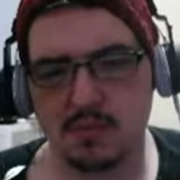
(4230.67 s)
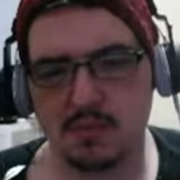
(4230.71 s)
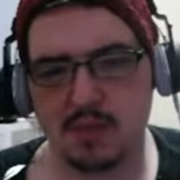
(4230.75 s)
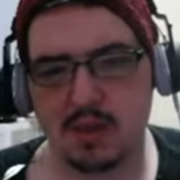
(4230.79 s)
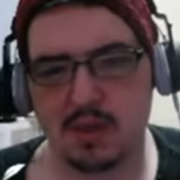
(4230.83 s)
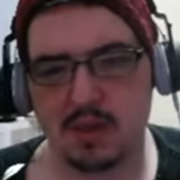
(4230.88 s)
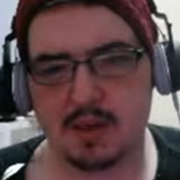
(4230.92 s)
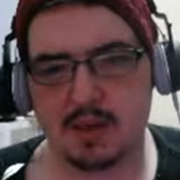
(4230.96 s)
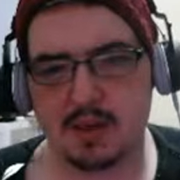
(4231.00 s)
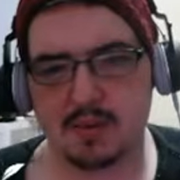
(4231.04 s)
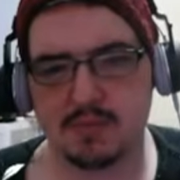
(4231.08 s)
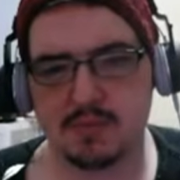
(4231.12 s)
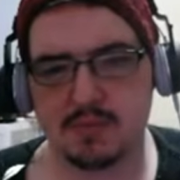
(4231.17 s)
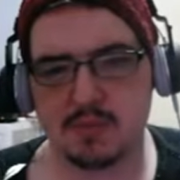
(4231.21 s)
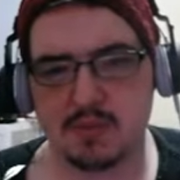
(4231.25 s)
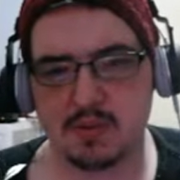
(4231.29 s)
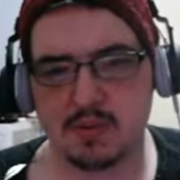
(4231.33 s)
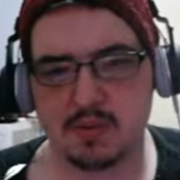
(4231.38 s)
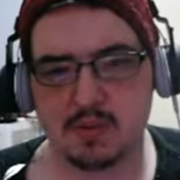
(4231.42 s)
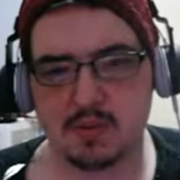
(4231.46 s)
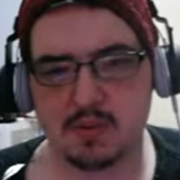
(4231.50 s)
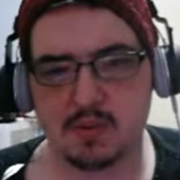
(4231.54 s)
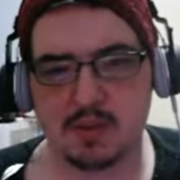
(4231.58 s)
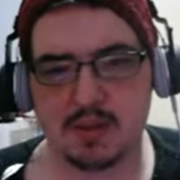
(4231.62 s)
Okay, so
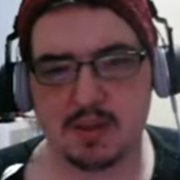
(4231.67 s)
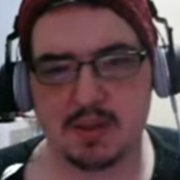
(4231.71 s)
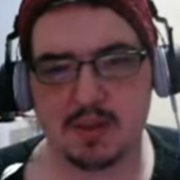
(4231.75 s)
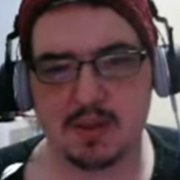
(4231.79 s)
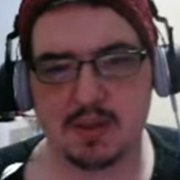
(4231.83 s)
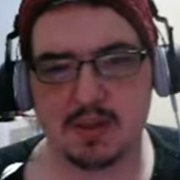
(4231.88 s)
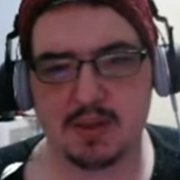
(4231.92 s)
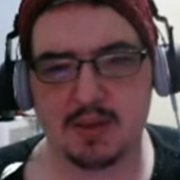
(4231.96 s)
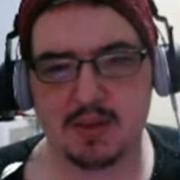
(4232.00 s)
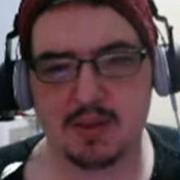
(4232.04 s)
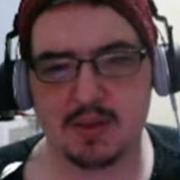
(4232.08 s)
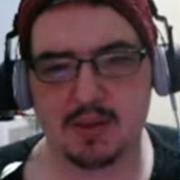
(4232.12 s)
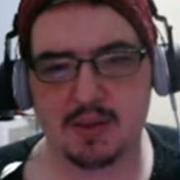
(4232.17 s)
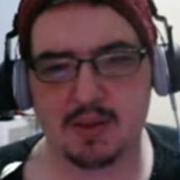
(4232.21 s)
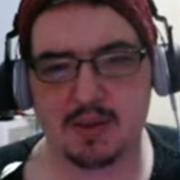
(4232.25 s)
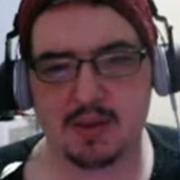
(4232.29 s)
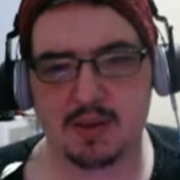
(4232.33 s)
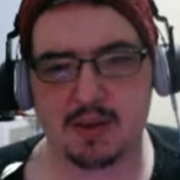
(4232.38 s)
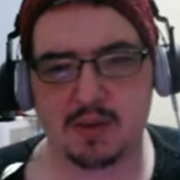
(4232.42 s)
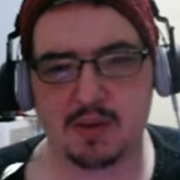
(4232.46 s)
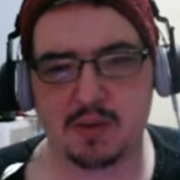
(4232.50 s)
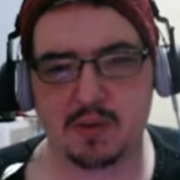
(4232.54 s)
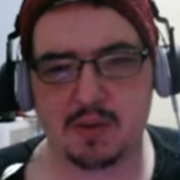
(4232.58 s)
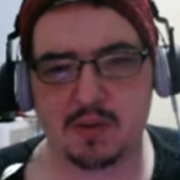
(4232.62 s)
then we gotta lay out
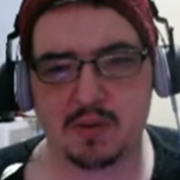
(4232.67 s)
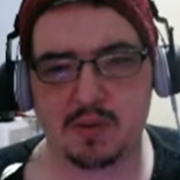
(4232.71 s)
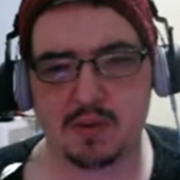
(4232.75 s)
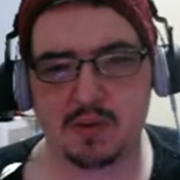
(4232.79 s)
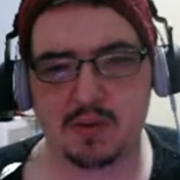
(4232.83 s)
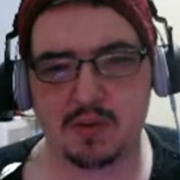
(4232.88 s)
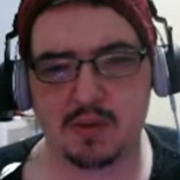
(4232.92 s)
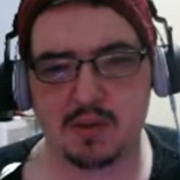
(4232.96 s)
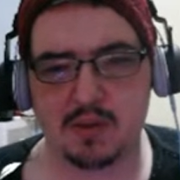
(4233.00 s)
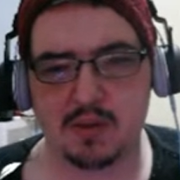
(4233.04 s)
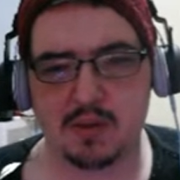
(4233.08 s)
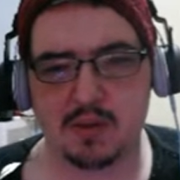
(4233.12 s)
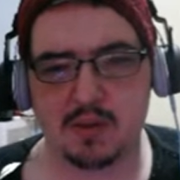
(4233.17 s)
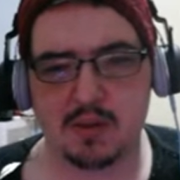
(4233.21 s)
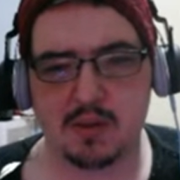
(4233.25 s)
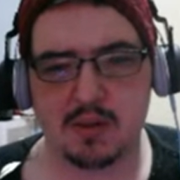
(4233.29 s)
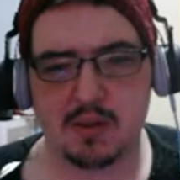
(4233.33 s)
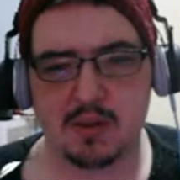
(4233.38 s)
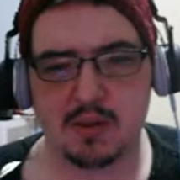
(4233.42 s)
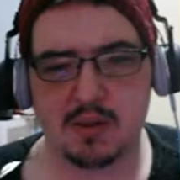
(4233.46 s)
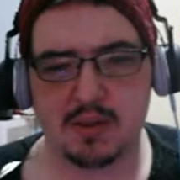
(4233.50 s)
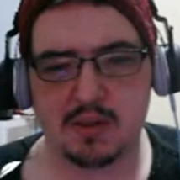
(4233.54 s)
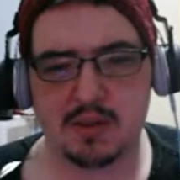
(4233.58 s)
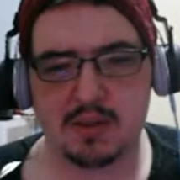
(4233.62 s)
our
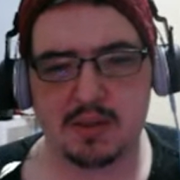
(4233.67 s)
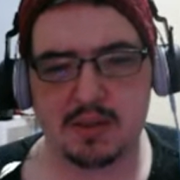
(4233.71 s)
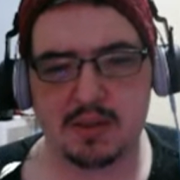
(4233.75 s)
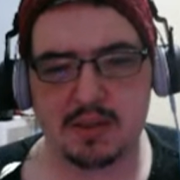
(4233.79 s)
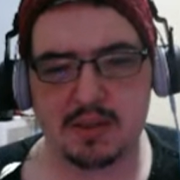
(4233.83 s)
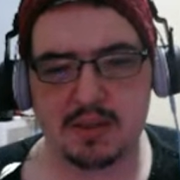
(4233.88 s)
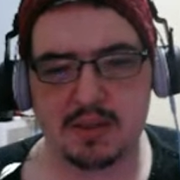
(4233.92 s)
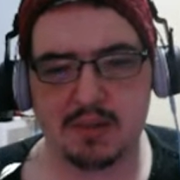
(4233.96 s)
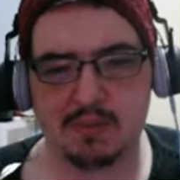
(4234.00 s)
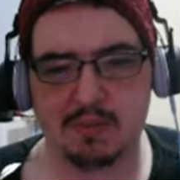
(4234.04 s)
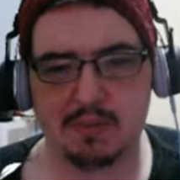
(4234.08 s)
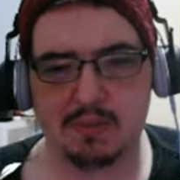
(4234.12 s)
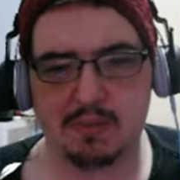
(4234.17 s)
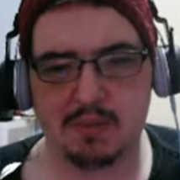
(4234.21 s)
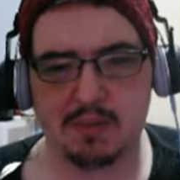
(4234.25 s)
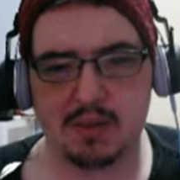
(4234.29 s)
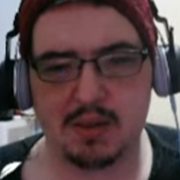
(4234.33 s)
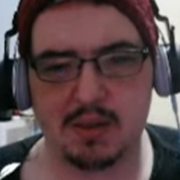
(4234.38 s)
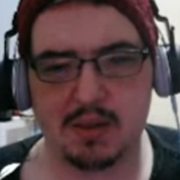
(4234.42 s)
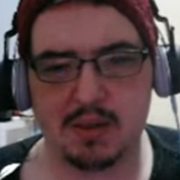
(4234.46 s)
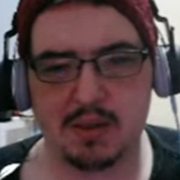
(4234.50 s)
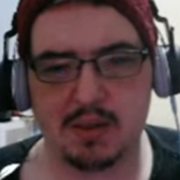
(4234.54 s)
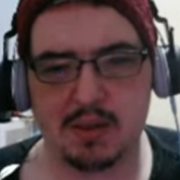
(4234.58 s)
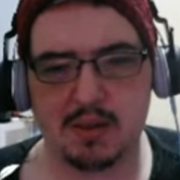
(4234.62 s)
sleeping
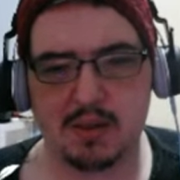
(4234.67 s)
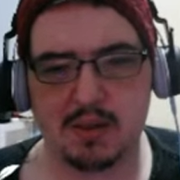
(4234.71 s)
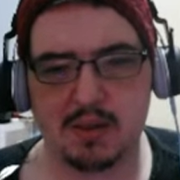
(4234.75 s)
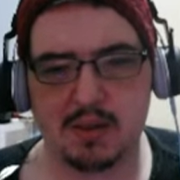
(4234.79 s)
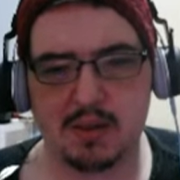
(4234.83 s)
bag.